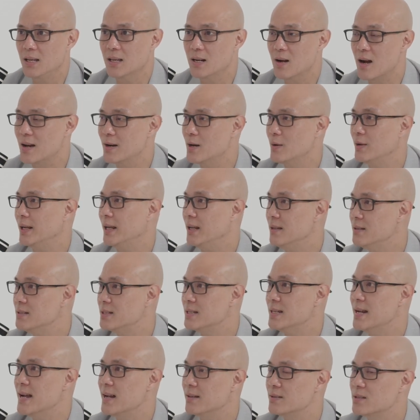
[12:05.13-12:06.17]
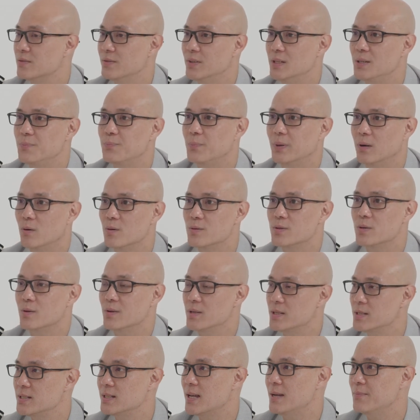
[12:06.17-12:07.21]
I know the ins and outs of it, but also on
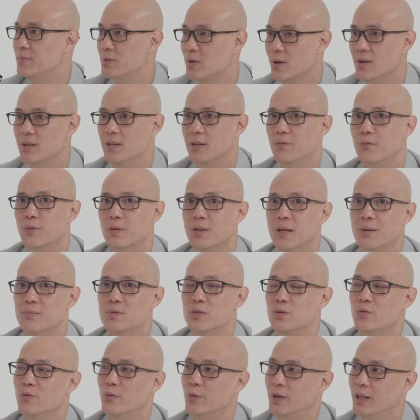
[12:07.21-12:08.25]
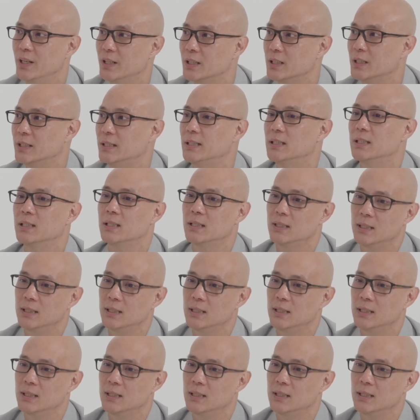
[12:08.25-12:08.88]
the same token, for them to really